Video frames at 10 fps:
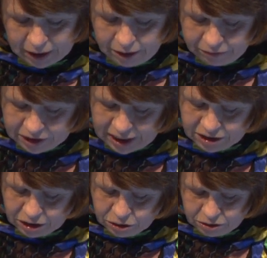which has
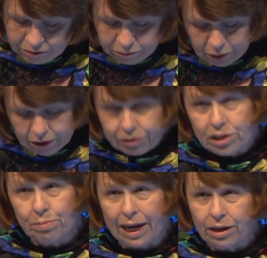as one of its
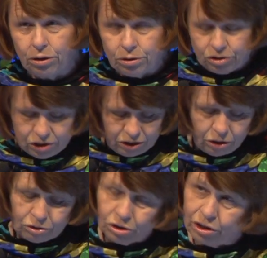main goals
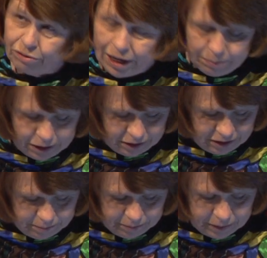also development.
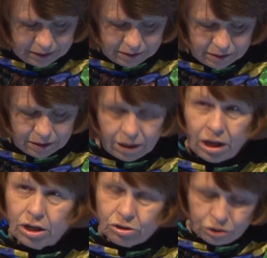
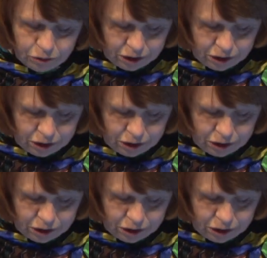Through